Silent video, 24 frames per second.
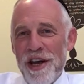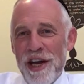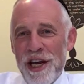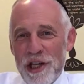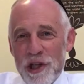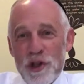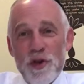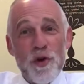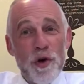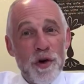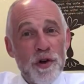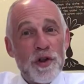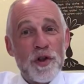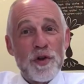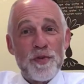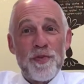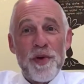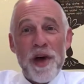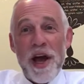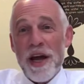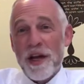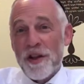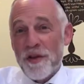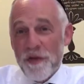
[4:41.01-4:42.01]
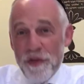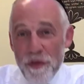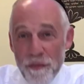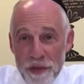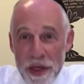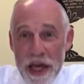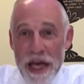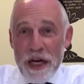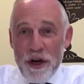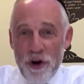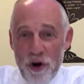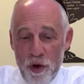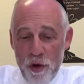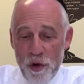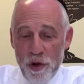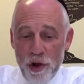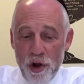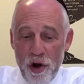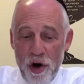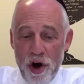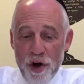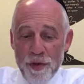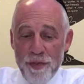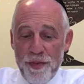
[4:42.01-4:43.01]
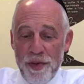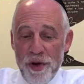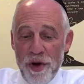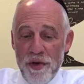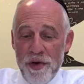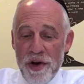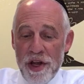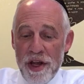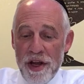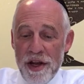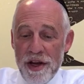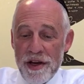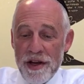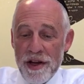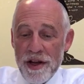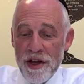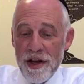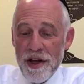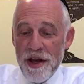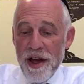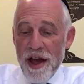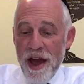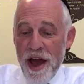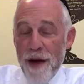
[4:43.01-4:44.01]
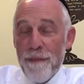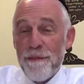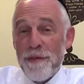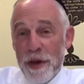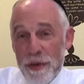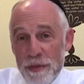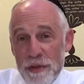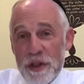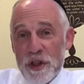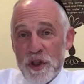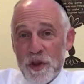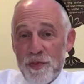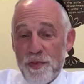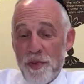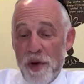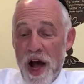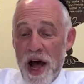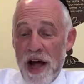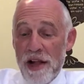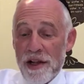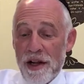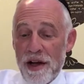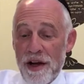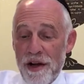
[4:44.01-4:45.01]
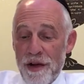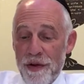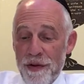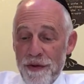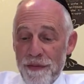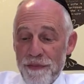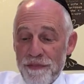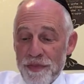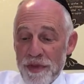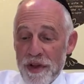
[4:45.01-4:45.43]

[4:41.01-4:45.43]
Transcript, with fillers: introspect from that whole long period and be mispalel